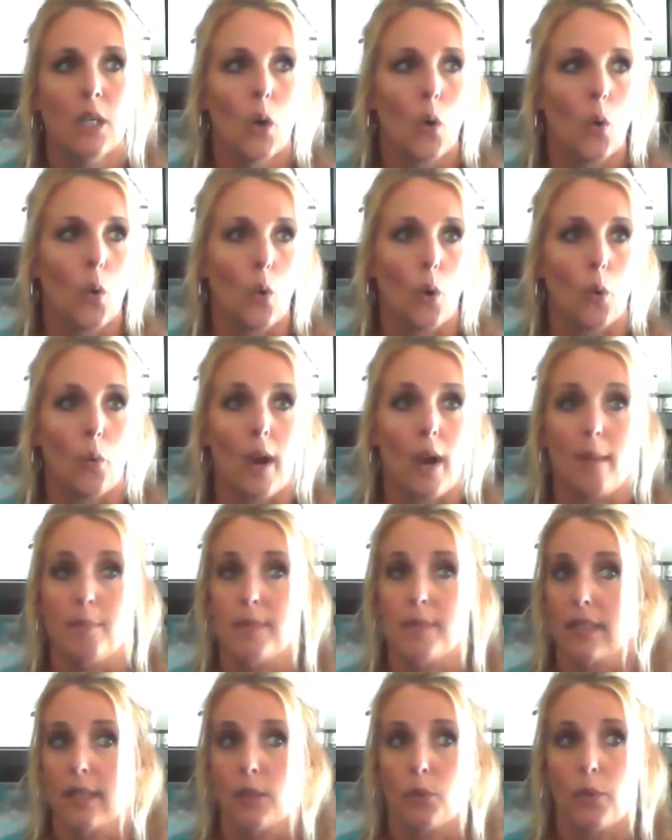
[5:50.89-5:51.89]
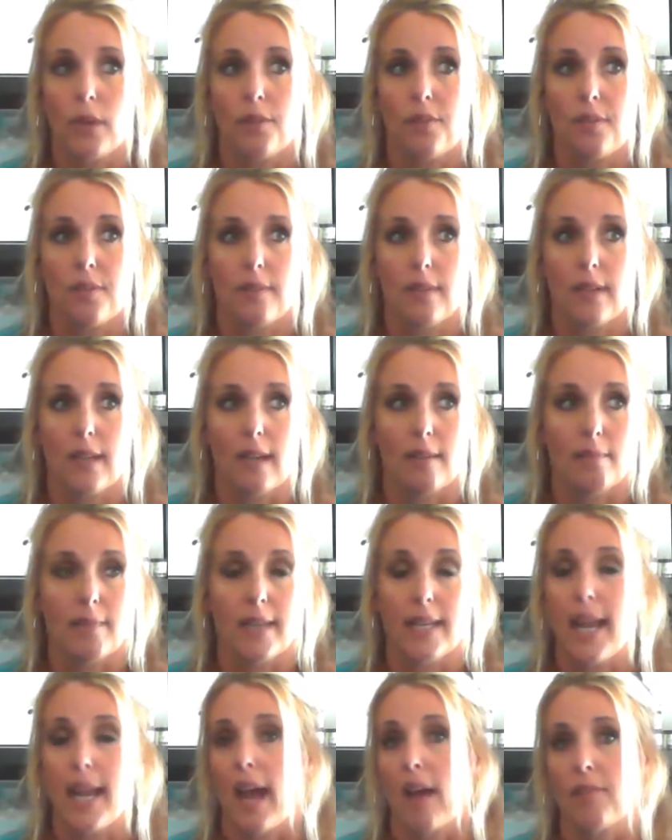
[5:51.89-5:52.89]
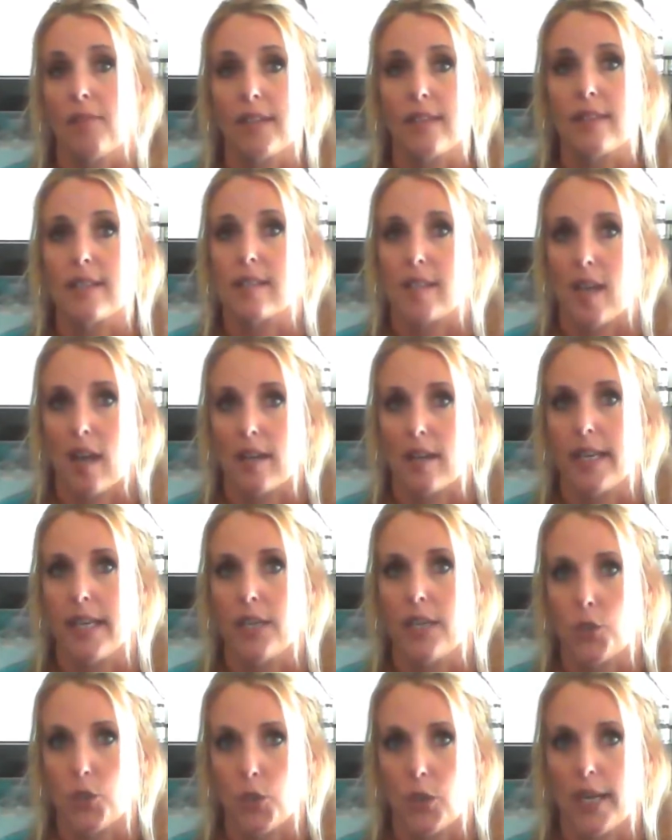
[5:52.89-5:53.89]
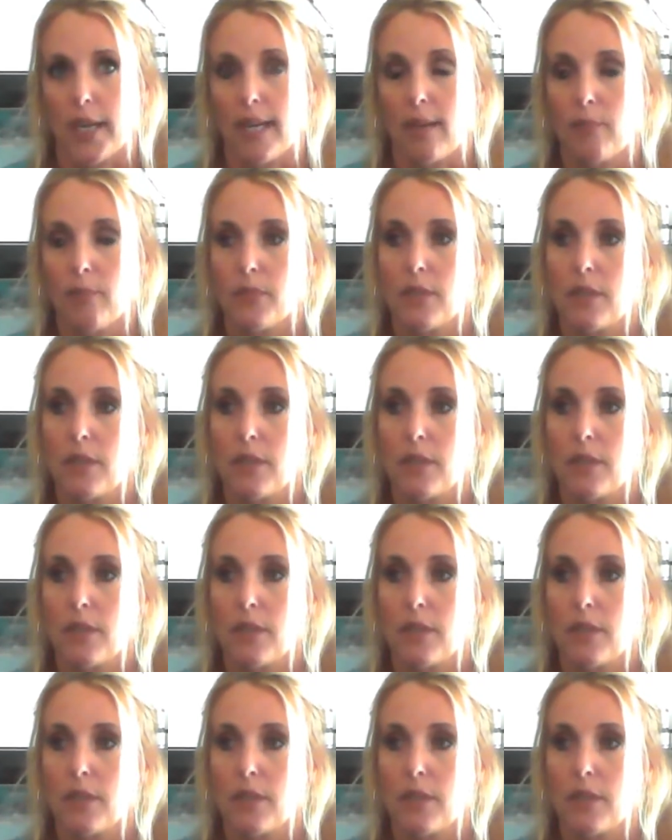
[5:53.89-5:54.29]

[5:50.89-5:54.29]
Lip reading: or I'm dealing with an athlete that's got an injury,